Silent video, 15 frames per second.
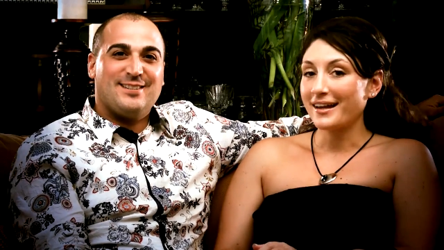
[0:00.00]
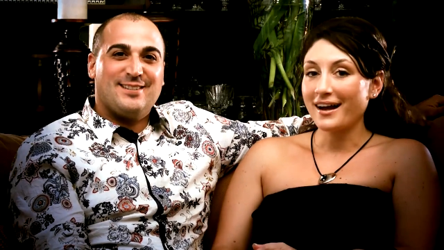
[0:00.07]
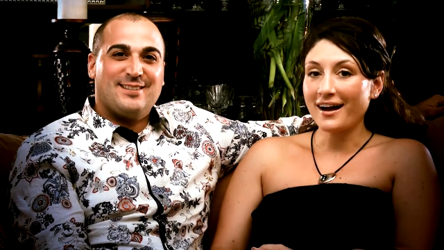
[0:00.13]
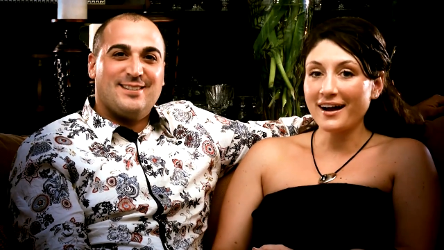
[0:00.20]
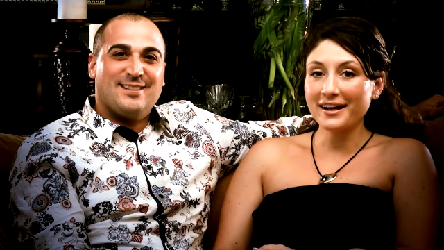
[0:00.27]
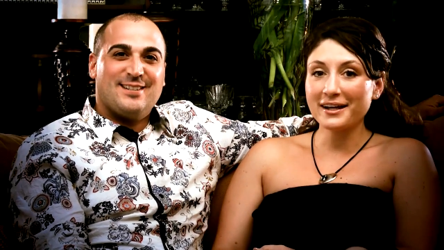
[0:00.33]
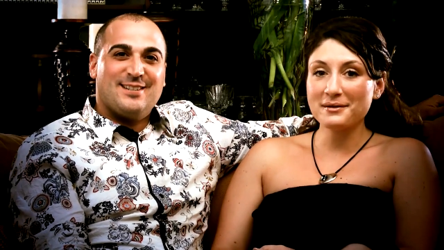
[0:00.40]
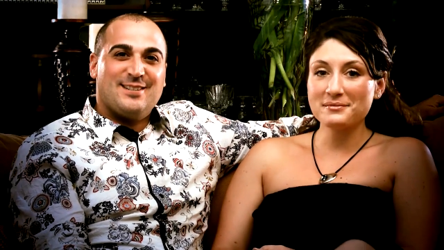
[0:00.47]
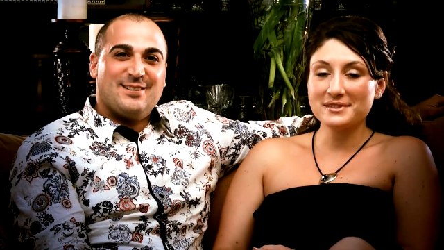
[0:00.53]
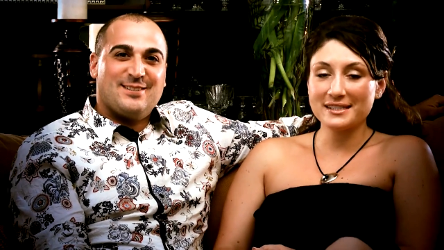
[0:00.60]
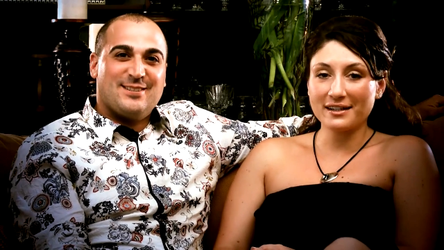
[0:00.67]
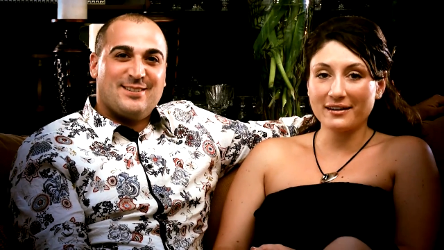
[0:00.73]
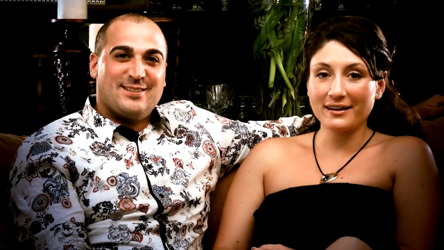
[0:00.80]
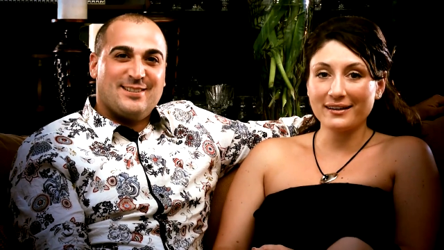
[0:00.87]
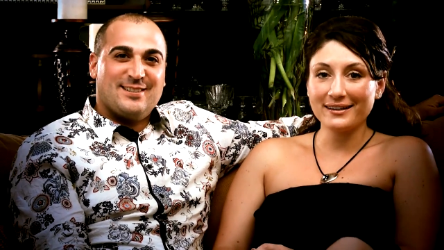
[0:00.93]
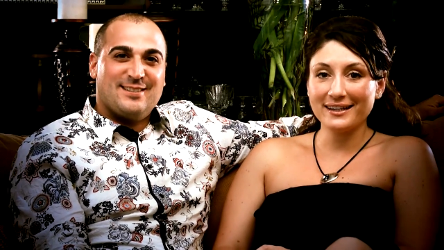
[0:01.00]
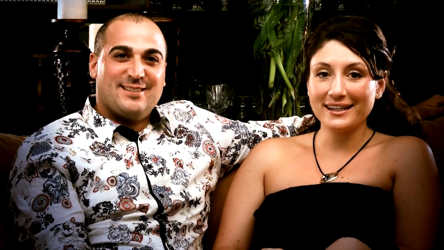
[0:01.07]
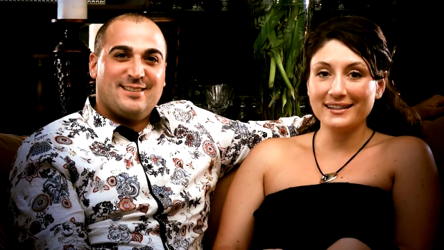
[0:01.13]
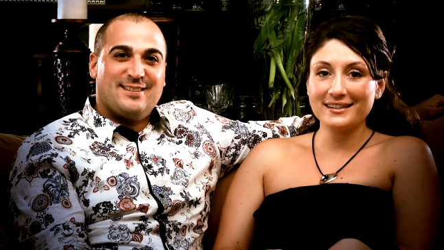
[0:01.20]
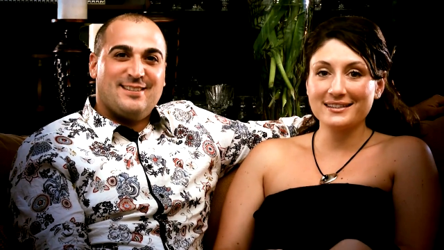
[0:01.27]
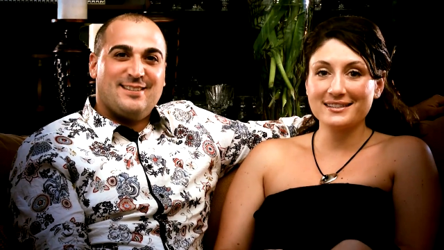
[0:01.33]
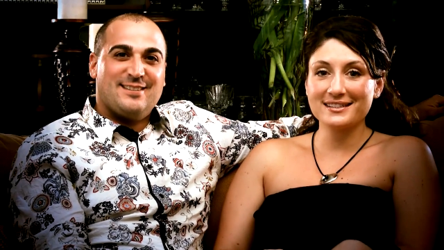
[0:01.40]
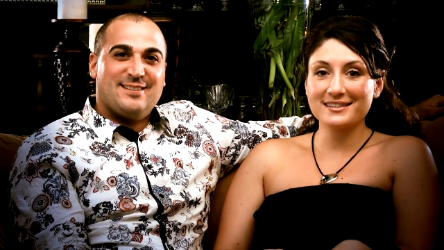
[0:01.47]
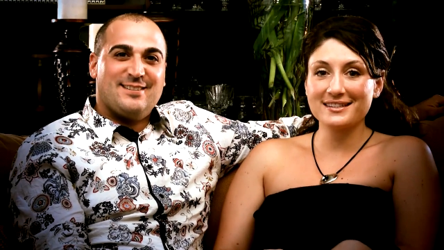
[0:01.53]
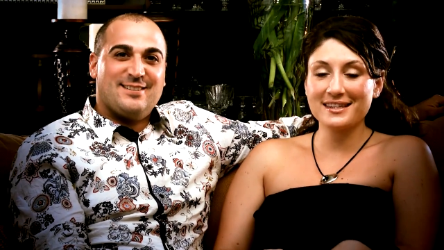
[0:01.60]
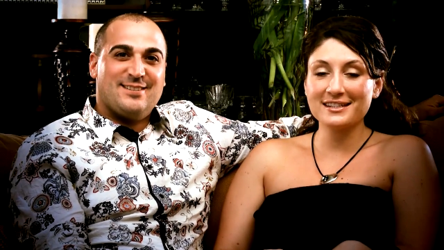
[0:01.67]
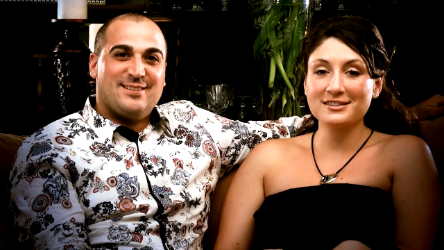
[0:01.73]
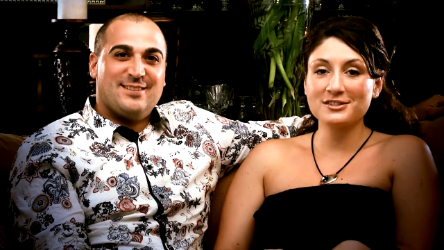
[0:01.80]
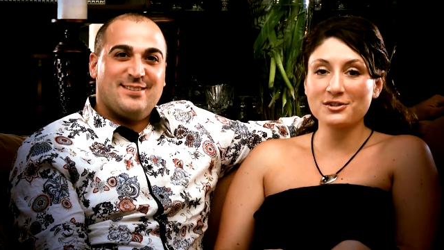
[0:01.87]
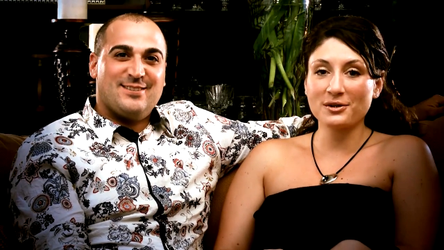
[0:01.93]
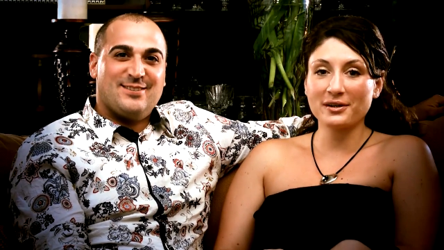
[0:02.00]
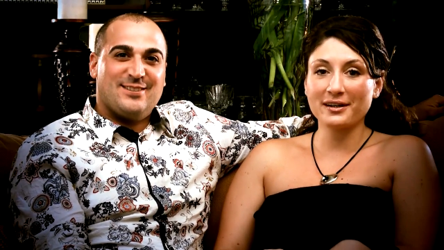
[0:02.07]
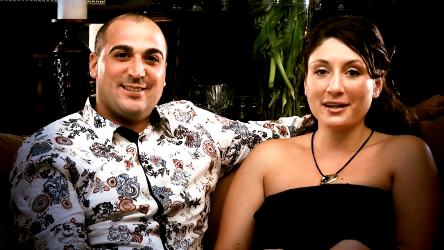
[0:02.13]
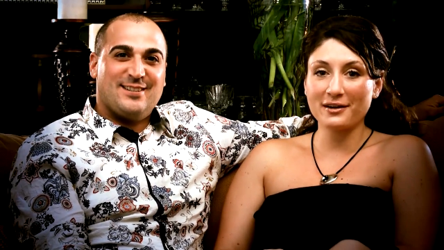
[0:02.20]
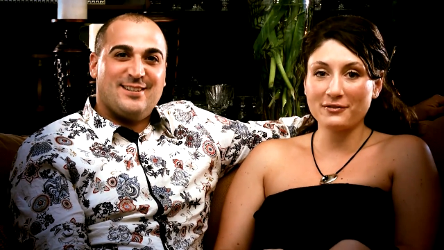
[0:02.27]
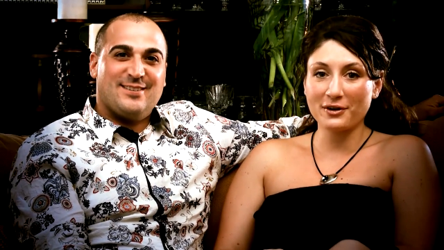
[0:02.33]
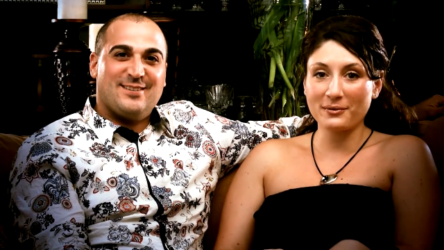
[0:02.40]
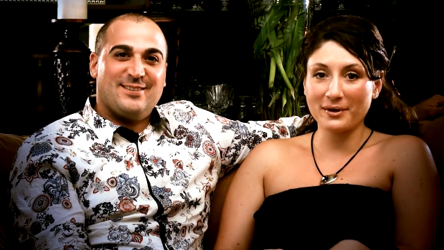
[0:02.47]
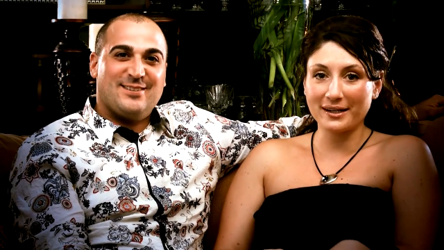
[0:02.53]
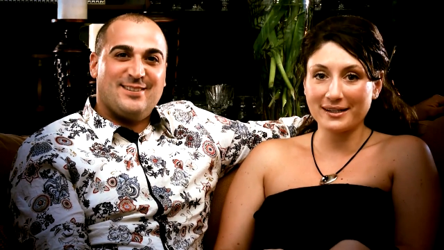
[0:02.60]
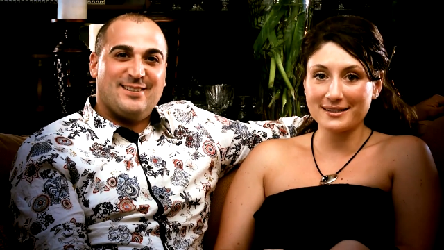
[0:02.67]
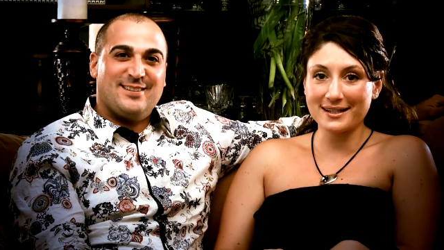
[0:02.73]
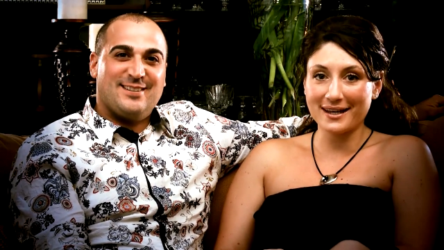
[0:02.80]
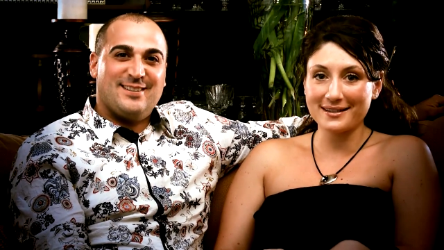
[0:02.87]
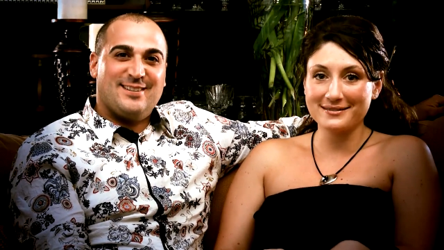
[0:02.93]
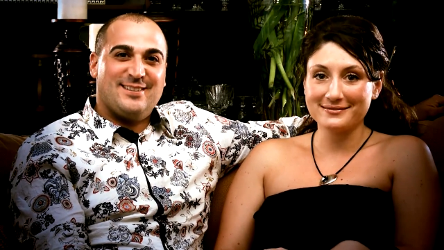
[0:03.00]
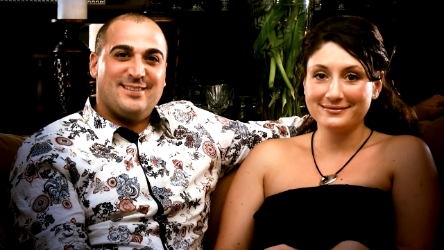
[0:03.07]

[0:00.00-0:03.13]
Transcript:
Speaker 1: Hi, I'm Sarah, and this is the story of our wedding day.